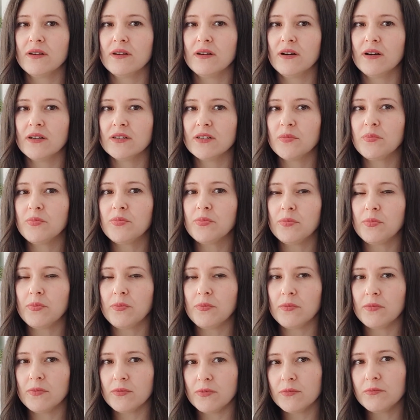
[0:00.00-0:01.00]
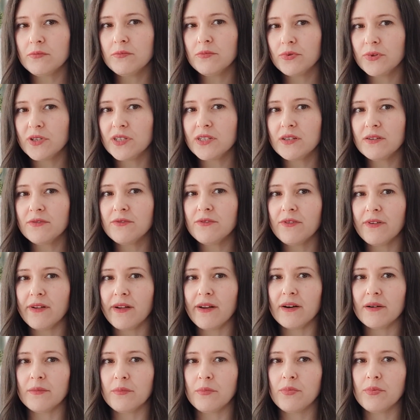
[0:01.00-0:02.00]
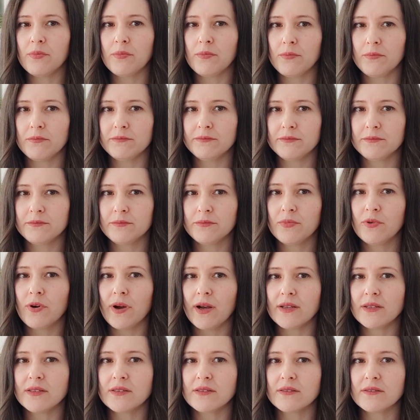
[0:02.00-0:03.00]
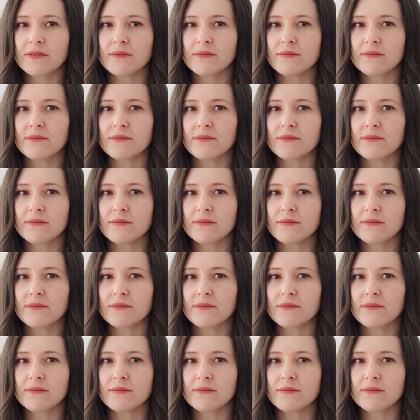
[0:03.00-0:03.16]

at a pretty fair price.